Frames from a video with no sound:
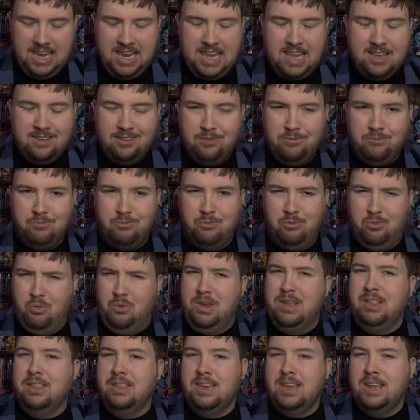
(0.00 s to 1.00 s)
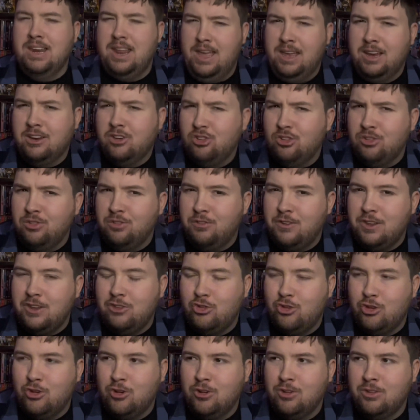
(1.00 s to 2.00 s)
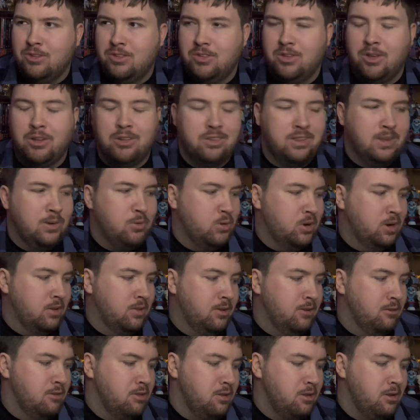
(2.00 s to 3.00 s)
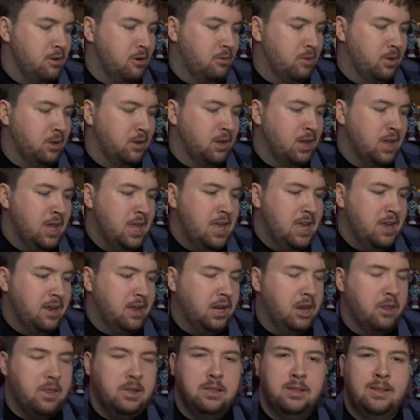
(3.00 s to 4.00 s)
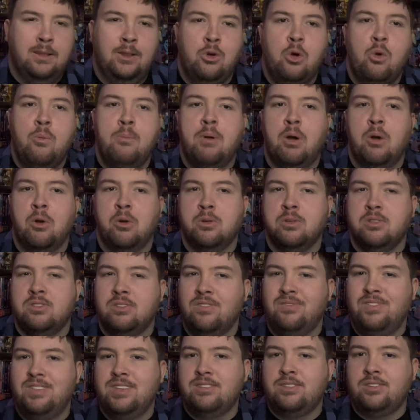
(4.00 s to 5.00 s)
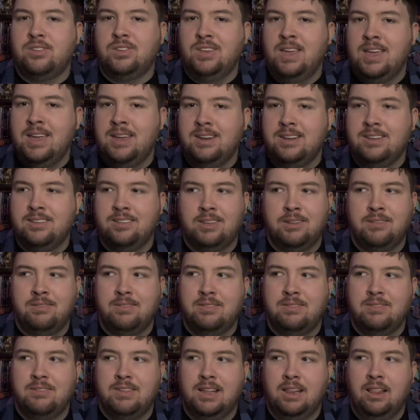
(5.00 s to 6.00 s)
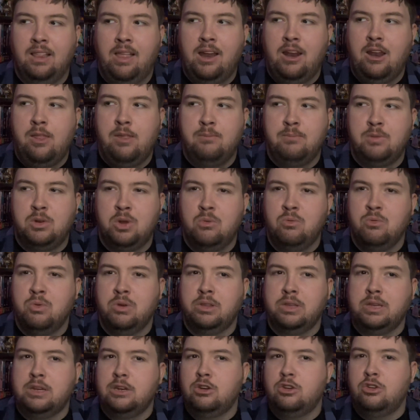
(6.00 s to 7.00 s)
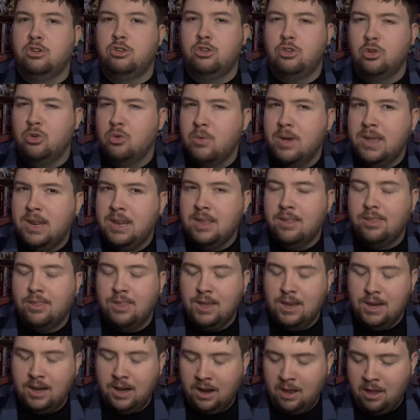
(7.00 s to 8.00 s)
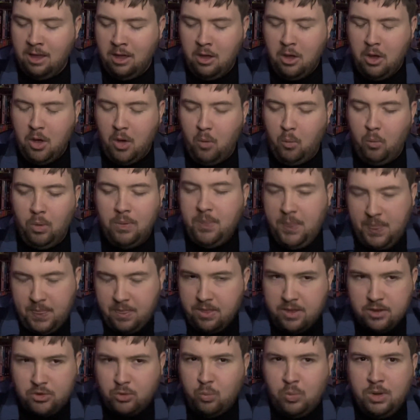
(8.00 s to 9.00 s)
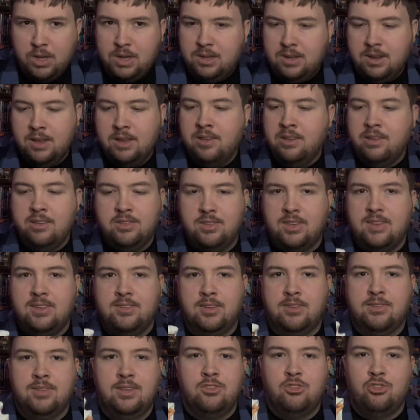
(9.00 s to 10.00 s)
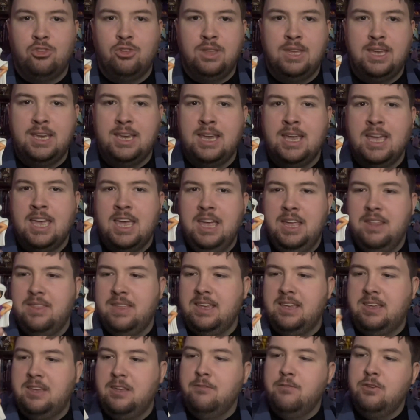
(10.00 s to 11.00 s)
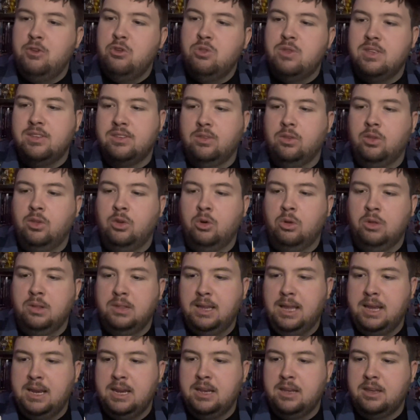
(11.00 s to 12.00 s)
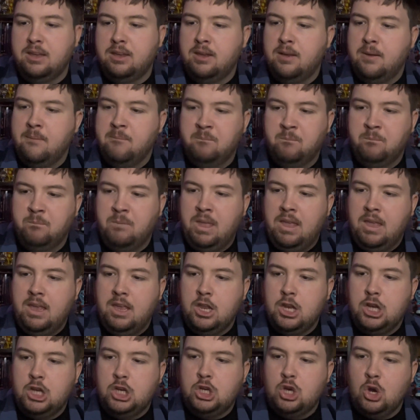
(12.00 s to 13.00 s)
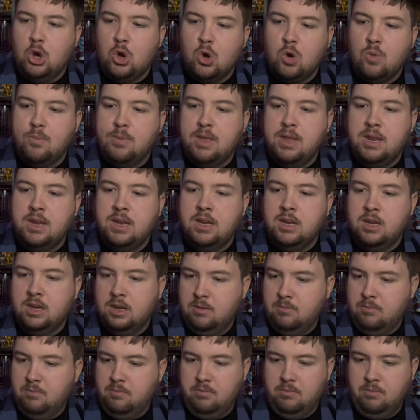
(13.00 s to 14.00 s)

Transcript: isn't really an action feature. It's honestly one of the, the kind of the low bars of this set is that a lot of them don't really do anything. What this one does is essentially they give you this little, like, turban